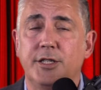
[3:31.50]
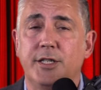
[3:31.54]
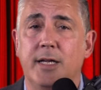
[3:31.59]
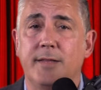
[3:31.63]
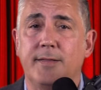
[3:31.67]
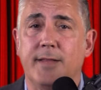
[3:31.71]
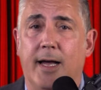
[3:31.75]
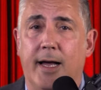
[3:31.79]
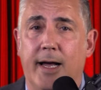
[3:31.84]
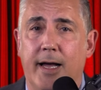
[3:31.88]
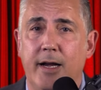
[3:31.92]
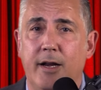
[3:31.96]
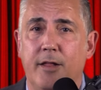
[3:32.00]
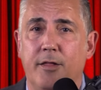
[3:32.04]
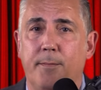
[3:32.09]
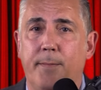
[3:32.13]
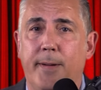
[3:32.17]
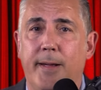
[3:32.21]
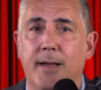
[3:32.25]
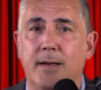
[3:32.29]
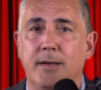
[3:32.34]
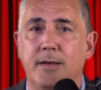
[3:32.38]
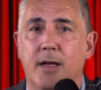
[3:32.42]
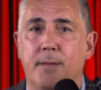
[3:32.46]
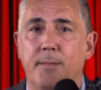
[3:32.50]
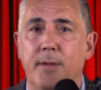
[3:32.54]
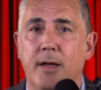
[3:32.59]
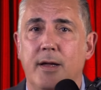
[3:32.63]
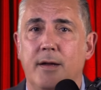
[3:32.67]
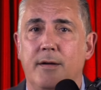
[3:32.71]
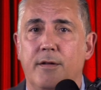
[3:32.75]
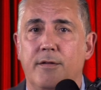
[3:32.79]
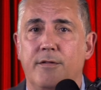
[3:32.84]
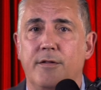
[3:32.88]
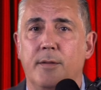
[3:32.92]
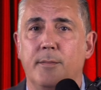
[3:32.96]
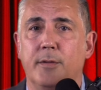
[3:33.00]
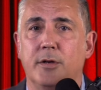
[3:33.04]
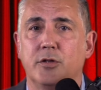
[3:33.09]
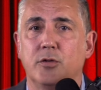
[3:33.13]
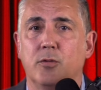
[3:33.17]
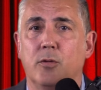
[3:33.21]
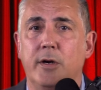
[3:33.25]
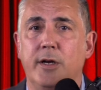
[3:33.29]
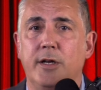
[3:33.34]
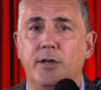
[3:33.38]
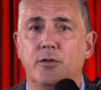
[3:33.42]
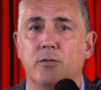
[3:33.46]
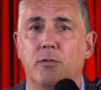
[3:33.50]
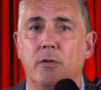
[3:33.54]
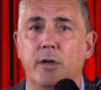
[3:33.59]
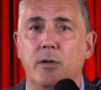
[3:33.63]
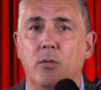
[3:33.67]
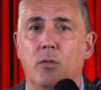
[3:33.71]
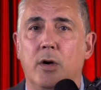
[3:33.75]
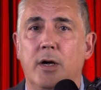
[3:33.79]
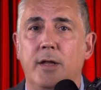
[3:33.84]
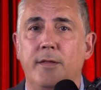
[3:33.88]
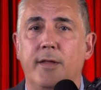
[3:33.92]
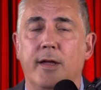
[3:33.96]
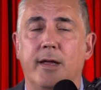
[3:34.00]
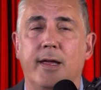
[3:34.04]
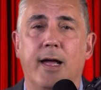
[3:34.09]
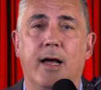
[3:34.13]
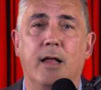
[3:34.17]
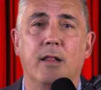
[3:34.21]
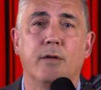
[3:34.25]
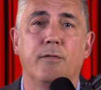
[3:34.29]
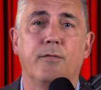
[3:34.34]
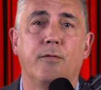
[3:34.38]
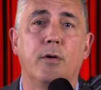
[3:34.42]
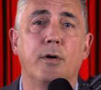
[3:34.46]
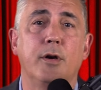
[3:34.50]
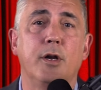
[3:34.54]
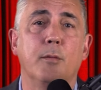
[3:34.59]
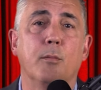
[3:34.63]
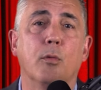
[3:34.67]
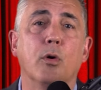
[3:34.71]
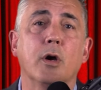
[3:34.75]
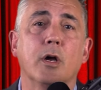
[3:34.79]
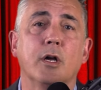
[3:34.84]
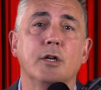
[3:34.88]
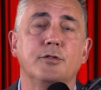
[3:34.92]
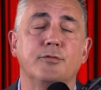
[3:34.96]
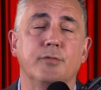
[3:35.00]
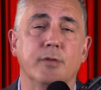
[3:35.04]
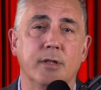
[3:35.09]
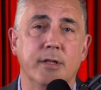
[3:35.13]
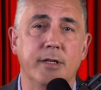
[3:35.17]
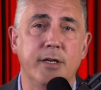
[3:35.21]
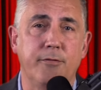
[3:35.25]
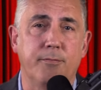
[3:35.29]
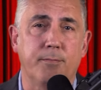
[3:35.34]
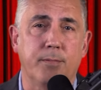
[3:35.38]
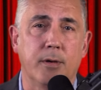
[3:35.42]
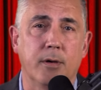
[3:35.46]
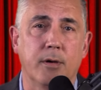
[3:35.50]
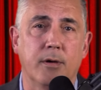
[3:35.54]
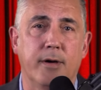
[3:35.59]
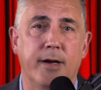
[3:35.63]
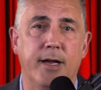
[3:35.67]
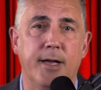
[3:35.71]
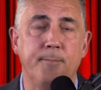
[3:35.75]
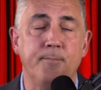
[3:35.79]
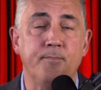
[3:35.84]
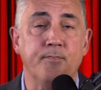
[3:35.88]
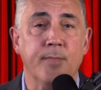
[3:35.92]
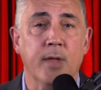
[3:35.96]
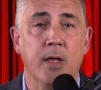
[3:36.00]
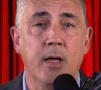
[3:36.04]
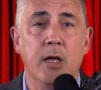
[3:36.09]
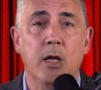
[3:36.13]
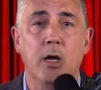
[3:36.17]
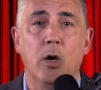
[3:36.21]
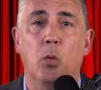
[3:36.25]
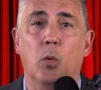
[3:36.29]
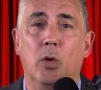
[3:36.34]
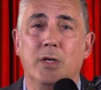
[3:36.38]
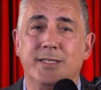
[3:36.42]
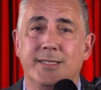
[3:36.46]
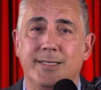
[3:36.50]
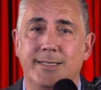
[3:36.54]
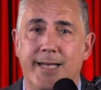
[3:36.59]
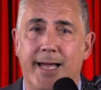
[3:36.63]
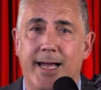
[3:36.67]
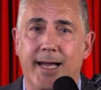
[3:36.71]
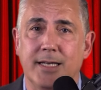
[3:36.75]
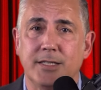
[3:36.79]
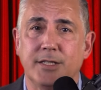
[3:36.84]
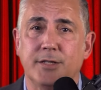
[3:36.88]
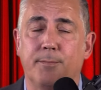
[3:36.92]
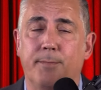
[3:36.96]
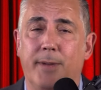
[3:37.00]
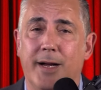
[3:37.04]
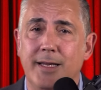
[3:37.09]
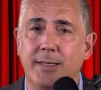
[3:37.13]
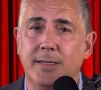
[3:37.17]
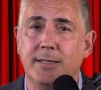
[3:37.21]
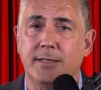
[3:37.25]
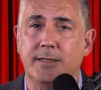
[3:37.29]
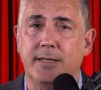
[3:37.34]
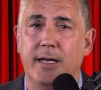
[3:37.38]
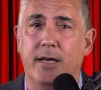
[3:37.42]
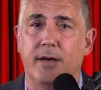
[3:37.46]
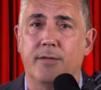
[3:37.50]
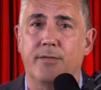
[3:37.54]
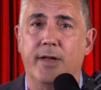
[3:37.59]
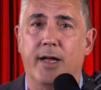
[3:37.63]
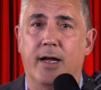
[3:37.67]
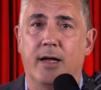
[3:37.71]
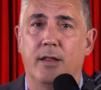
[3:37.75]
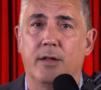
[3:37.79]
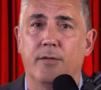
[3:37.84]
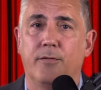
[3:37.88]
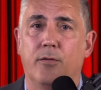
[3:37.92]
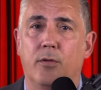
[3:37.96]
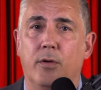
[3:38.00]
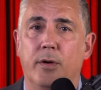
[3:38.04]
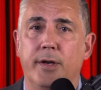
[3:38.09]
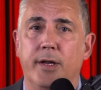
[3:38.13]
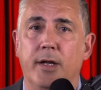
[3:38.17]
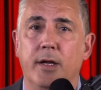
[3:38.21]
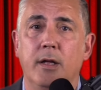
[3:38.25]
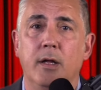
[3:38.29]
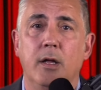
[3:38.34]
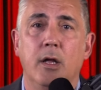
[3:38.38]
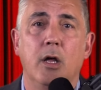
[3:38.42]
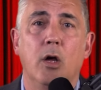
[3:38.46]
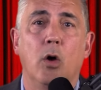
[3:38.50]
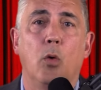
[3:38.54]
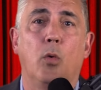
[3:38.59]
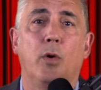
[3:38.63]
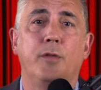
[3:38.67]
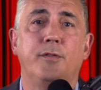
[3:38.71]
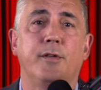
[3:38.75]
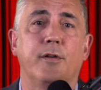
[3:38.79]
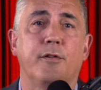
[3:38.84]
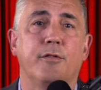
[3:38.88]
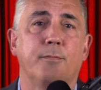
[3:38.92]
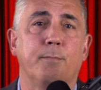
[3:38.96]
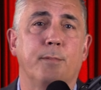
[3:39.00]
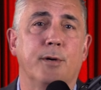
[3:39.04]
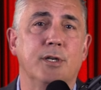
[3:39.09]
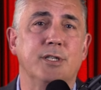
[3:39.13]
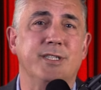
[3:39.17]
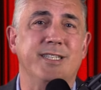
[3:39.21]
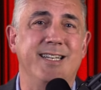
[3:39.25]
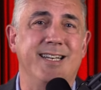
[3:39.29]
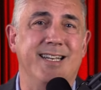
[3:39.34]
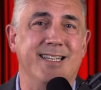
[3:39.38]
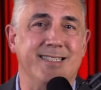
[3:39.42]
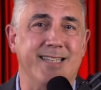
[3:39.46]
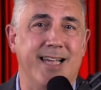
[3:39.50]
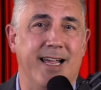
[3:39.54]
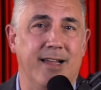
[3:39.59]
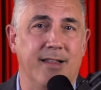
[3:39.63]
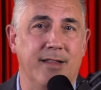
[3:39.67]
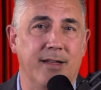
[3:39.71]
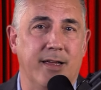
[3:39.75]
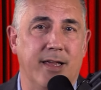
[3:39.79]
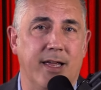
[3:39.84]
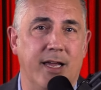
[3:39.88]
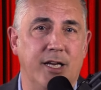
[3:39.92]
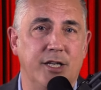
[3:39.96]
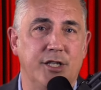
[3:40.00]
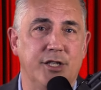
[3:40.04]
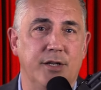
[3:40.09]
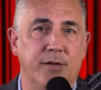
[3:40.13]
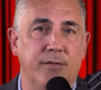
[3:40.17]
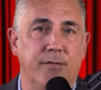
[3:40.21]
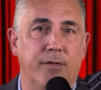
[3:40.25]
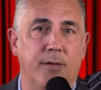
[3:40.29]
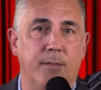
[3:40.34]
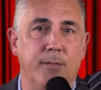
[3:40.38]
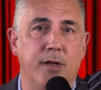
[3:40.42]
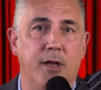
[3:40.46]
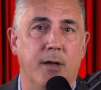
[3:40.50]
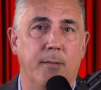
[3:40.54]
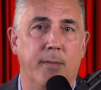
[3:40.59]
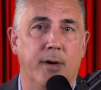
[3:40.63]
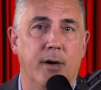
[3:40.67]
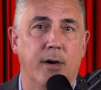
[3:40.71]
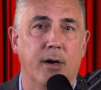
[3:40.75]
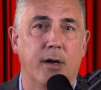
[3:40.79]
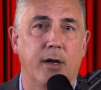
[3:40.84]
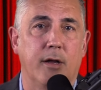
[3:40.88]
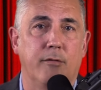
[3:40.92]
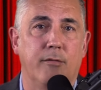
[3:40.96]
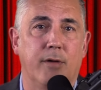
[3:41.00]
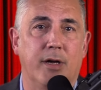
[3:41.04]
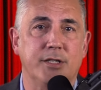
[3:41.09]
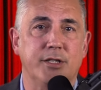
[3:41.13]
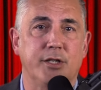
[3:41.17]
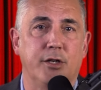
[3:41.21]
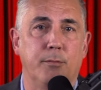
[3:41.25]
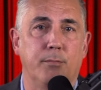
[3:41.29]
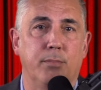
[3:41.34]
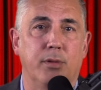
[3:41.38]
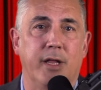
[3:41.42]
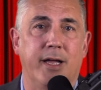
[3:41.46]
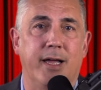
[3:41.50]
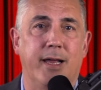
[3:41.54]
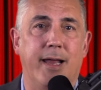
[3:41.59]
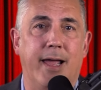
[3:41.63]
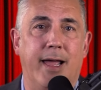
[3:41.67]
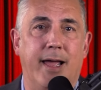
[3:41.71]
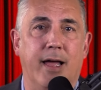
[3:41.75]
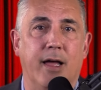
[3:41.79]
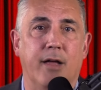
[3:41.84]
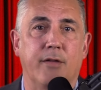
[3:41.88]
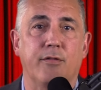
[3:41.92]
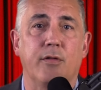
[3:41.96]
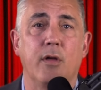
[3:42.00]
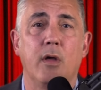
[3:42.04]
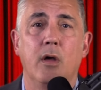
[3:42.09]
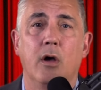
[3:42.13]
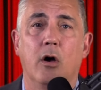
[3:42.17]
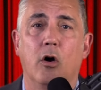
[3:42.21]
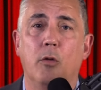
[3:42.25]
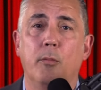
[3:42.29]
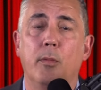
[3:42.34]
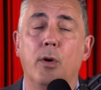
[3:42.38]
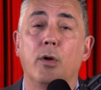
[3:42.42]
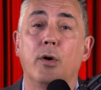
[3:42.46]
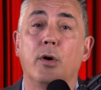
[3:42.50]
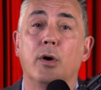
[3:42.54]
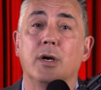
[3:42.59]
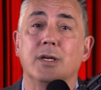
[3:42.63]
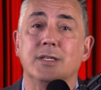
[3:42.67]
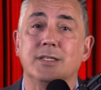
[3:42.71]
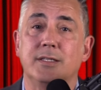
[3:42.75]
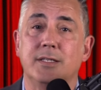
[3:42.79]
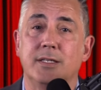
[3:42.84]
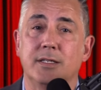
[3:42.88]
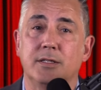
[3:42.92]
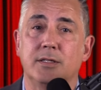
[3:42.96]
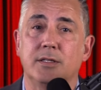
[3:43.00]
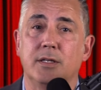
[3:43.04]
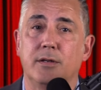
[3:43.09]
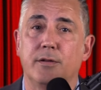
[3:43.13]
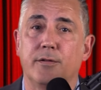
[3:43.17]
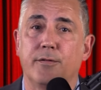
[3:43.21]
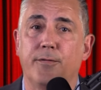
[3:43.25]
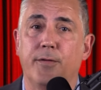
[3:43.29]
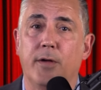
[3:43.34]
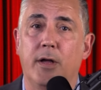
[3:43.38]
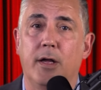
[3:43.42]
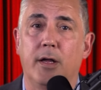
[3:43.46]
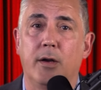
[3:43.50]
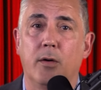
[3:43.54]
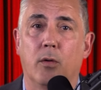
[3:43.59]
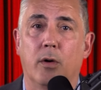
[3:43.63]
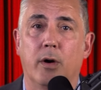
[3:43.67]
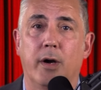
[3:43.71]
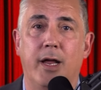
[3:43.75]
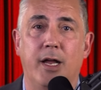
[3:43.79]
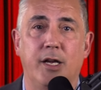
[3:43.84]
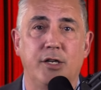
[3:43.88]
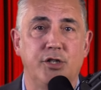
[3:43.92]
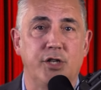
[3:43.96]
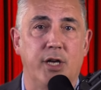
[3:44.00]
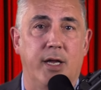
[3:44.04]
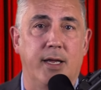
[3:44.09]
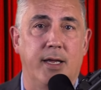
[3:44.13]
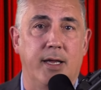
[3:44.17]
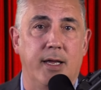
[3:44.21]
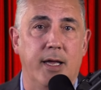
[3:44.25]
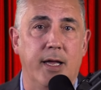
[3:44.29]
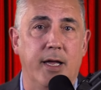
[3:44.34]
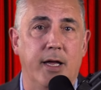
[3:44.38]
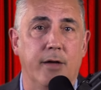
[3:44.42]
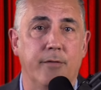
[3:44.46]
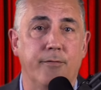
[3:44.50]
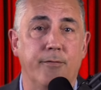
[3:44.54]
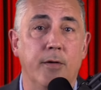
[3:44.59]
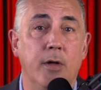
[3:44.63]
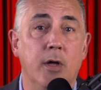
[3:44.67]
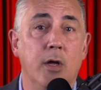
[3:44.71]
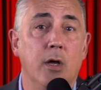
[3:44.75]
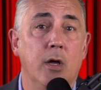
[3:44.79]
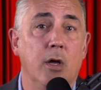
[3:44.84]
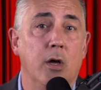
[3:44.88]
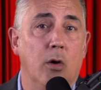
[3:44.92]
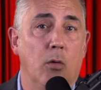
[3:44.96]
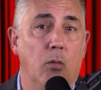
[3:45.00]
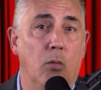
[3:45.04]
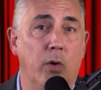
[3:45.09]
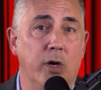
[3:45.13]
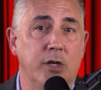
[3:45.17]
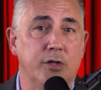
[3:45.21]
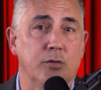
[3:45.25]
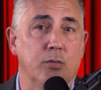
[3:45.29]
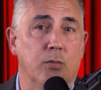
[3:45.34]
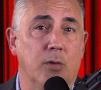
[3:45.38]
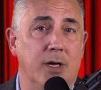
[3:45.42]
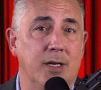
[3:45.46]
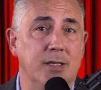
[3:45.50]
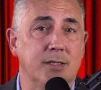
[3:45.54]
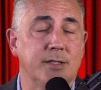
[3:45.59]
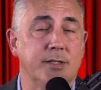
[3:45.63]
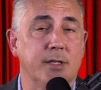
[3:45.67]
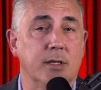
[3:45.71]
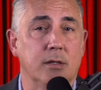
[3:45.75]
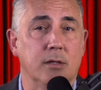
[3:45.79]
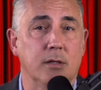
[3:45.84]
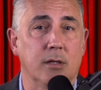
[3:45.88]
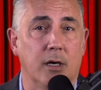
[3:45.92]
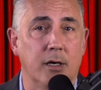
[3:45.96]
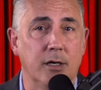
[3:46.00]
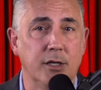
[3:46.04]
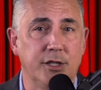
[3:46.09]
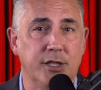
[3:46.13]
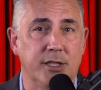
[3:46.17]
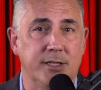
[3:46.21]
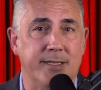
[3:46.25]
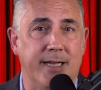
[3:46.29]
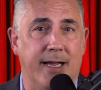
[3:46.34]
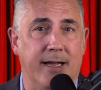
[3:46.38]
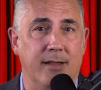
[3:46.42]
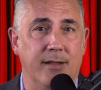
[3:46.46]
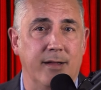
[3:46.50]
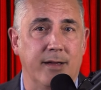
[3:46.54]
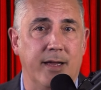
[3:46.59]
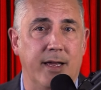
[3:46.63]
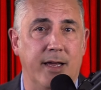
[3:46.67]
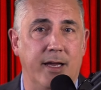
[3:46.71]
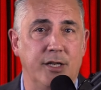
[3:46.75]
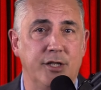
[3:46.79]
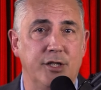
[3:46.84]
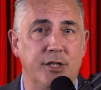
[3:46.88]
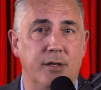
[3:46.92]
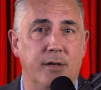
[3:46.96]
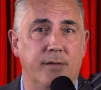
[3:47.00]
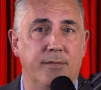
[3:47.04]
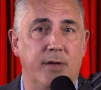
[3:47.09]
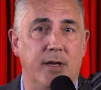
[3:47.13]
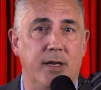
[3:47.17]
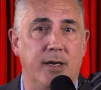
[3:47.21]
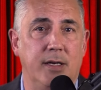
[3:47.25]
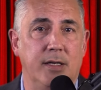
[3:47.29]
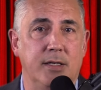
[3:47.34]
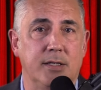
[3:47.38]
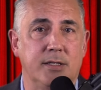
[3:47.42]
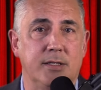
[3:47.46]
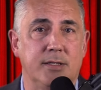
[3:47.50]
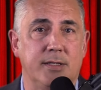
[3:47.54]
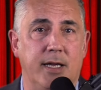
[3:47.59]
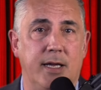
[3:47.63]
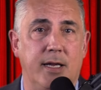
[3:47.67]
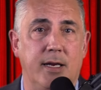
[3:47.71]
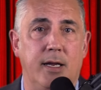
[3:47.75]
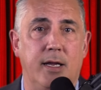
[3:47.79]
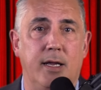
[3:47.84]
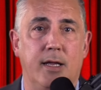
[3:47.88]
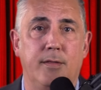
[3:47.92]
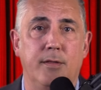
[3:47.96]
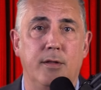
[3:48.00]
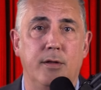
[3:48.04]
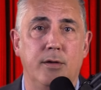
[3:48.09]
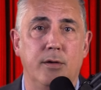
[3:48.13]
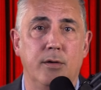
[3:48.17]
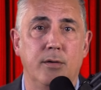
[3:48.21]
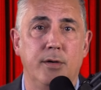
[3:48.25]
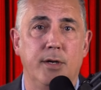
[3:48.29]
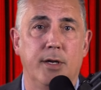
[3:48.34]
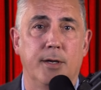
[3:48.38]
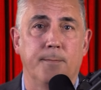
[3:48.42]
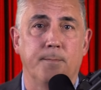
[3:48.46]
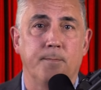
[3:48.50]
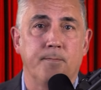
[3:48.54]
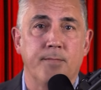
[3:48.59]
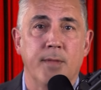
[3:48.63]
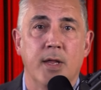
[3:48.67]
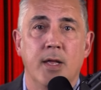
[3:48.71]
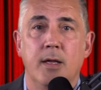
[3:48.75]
at the height of the pandemic in December 2021, the California Mortgage Relief Program was tasked by the state of California with dispersing its allocation from the American Rescue Plan Act's Homeowner Assistance Fund, or HAF, which was the largest allocation of any state in the union.